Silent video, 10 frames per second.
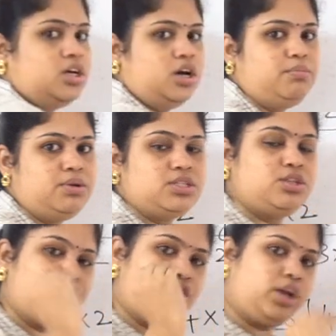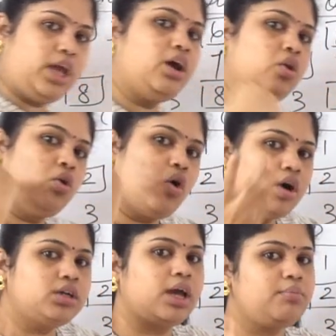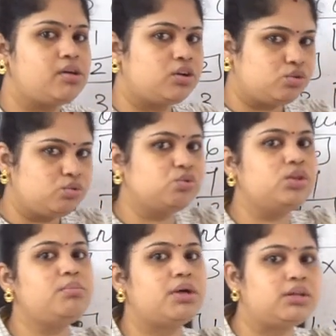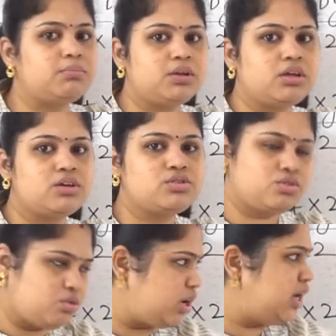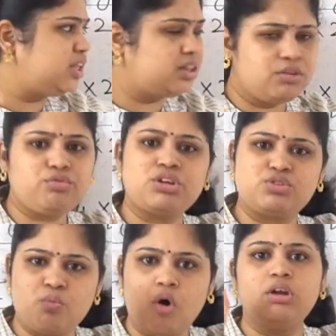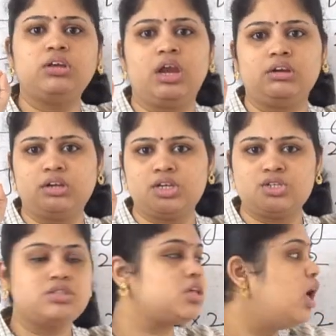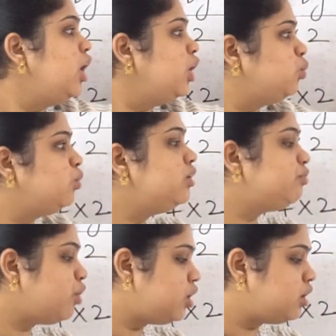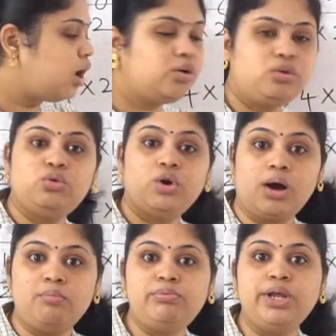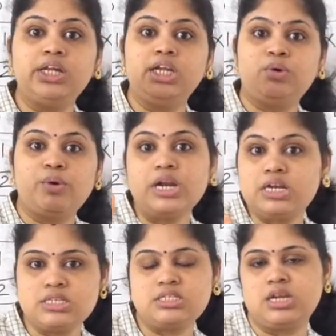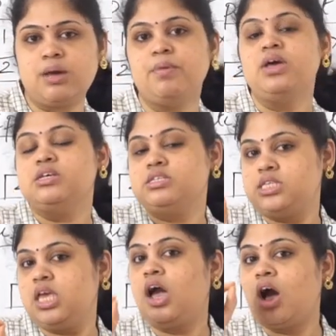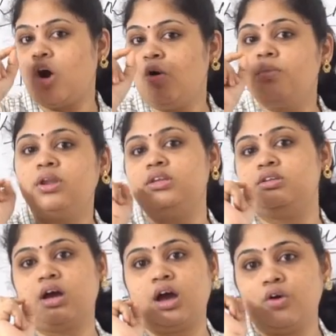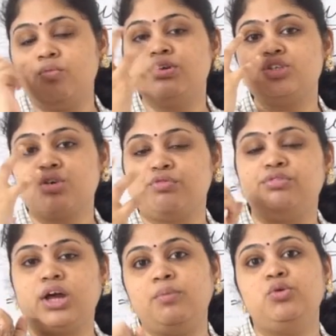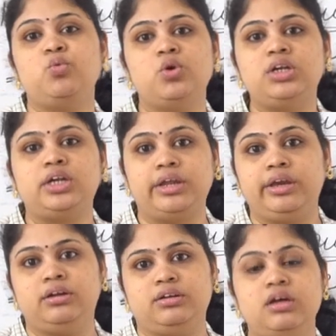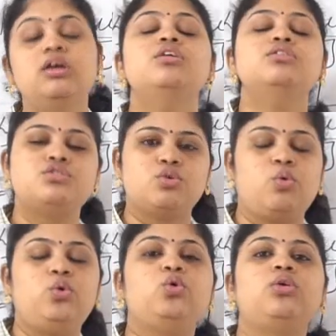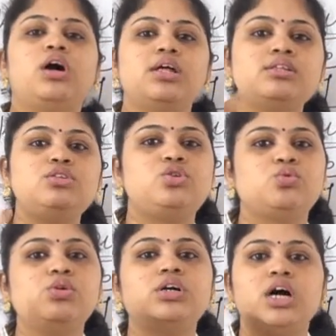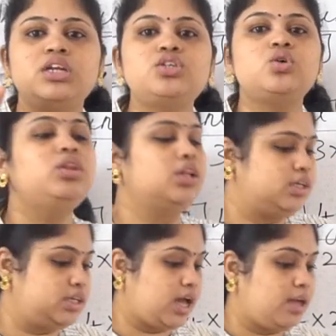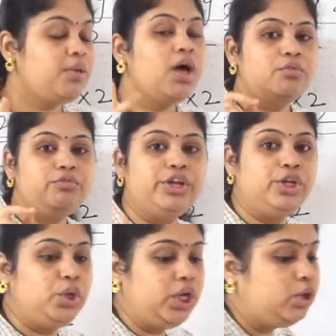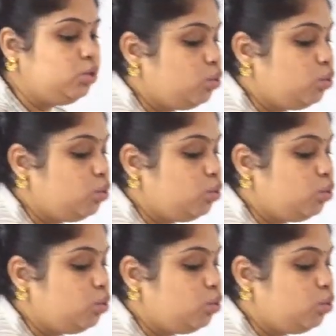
here, means if you take a long time here to do the multiplication or anything for a small calculations, you will for a, to complete the 20 step, see how many how much of time you will take it. So to control the time, we need